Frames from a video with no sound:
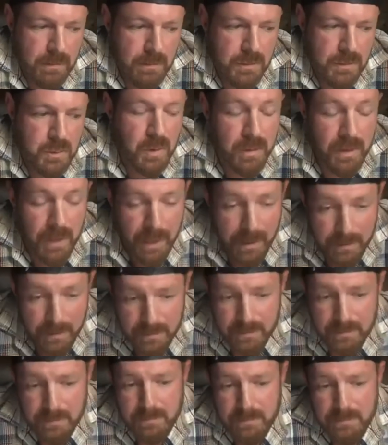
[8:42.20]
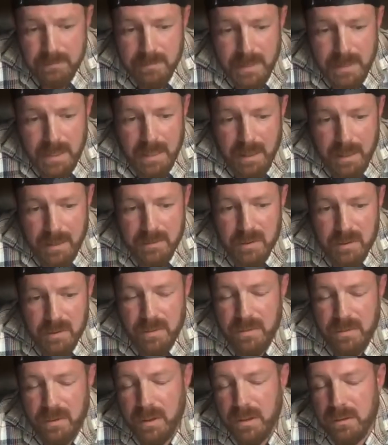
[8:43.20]
so then uh, I
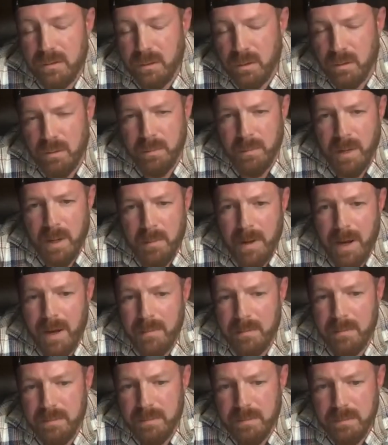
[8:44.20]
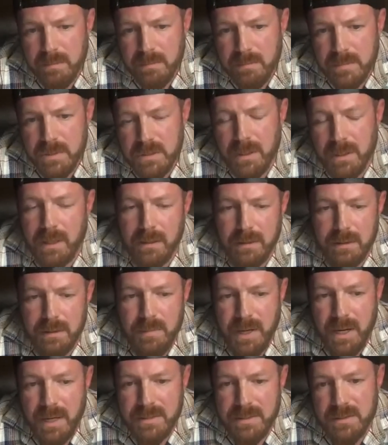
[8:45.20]
turned 32, and my mom suddenly
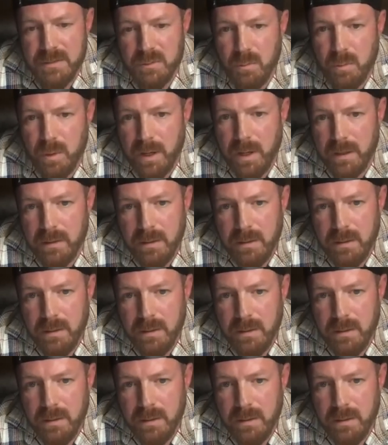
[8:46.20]
passes away.